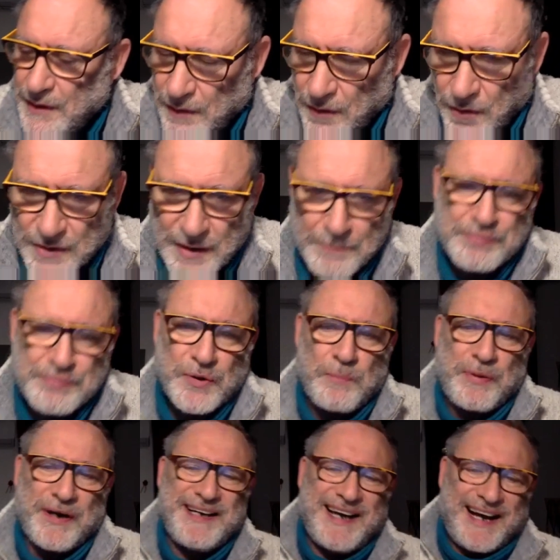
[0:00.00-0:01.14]
or the
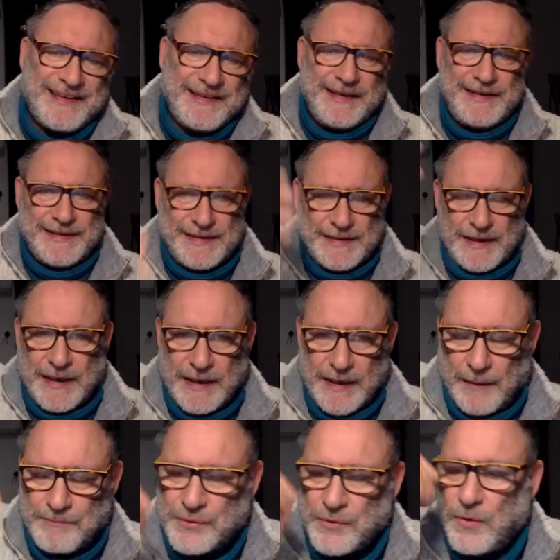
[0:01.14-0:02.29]
propagandist
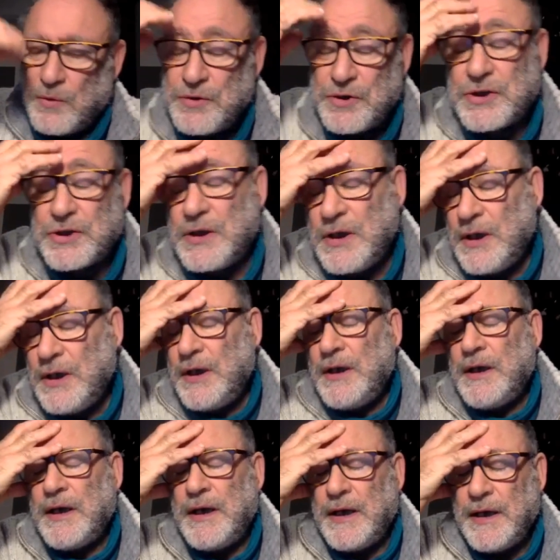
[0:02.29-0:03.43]
approach.
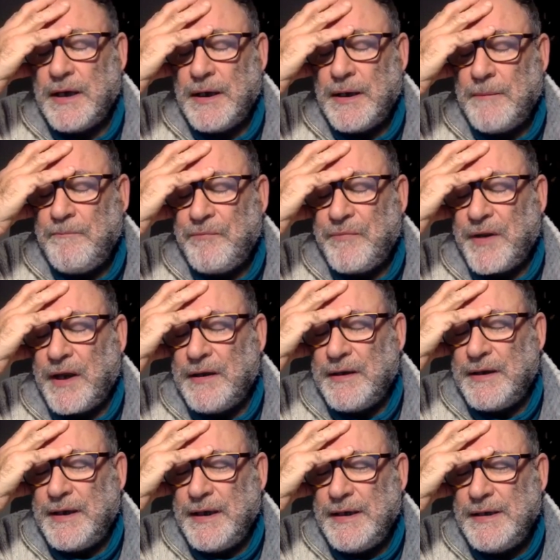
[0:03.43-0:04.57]
And
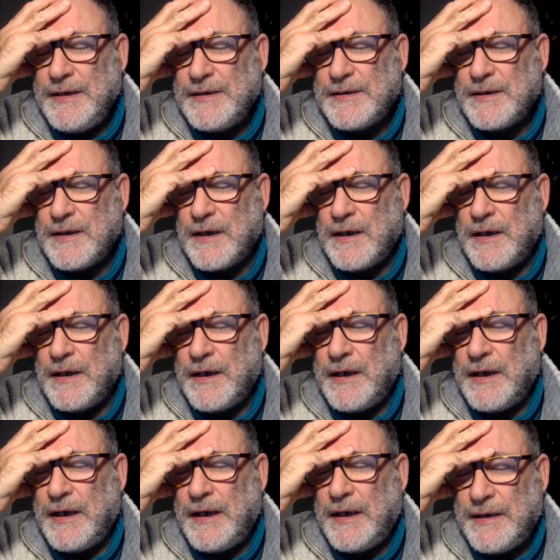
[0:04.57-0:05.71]

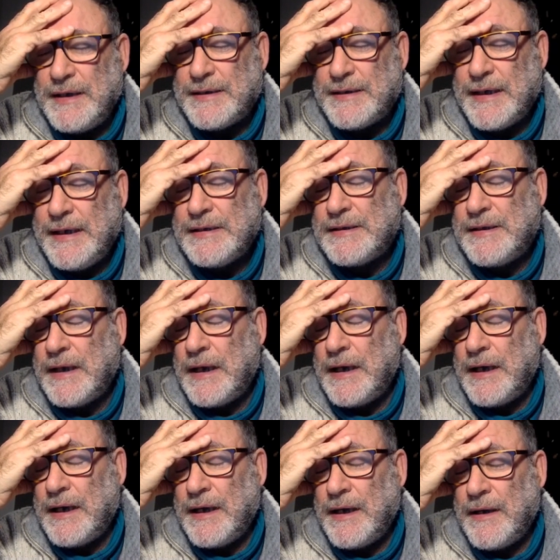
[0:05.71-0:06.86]
this is
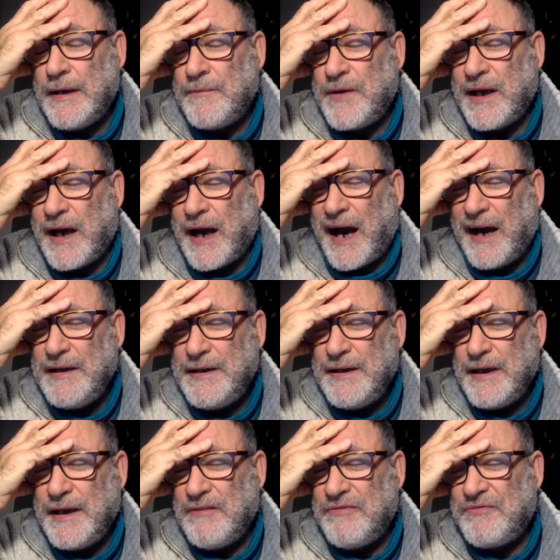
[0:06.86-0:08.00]
the
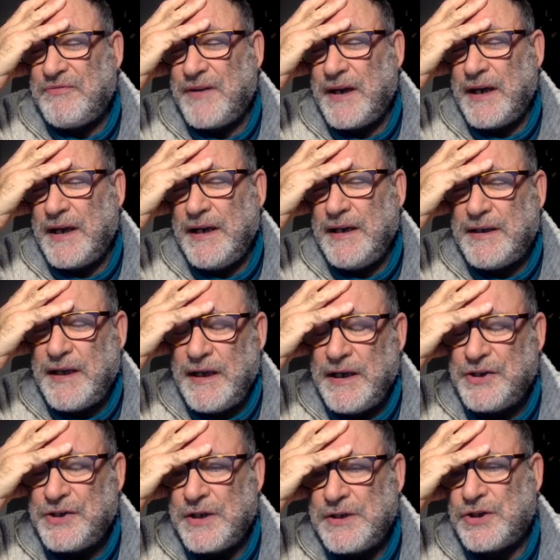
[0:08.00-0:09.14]
IDF
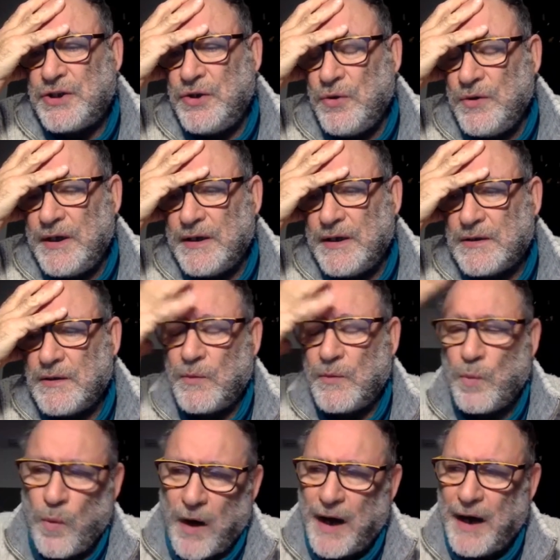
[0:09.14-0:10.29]
intelligence unit. And
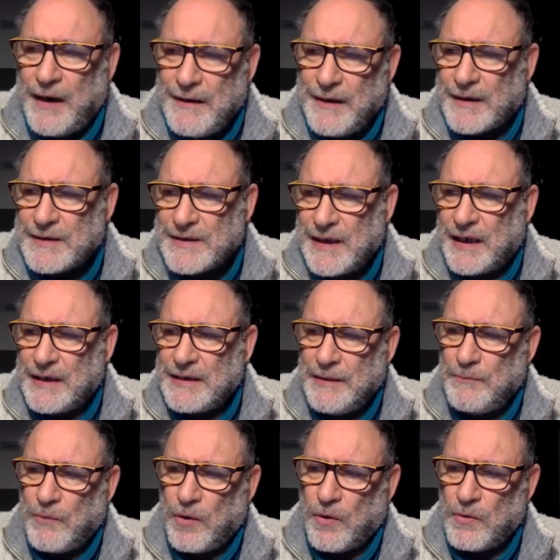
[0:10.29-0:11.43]
why they are slightly
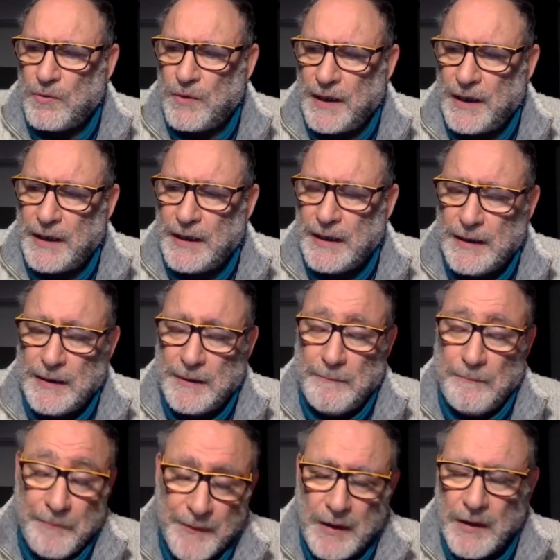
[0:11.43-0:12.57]
more
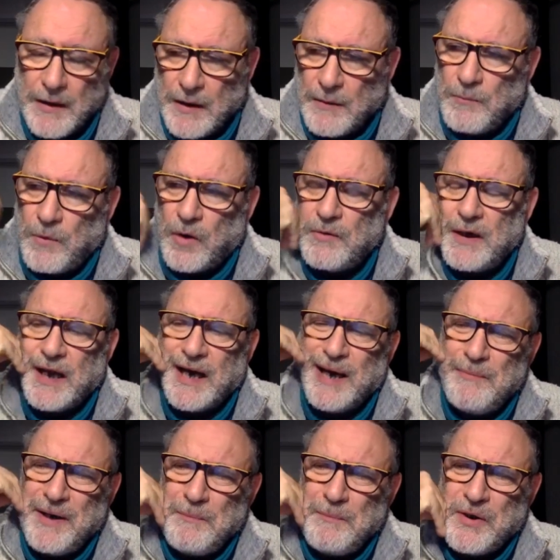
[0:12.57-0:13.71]

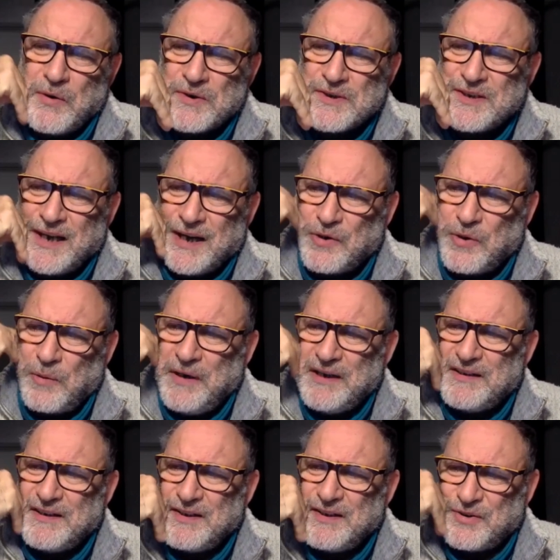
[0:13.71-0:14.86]
reliable? Because they are
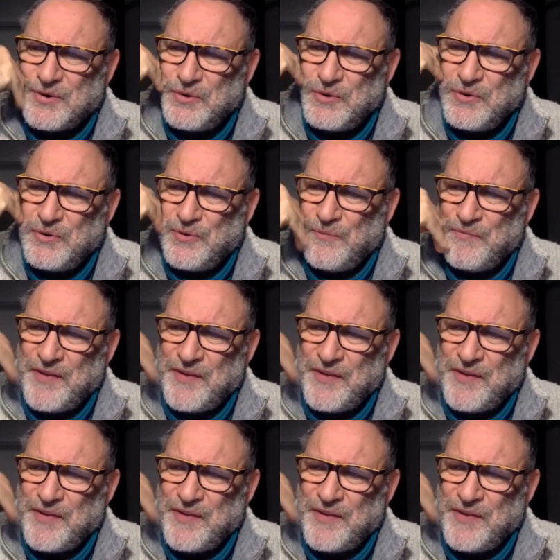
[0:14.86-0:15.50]
committed to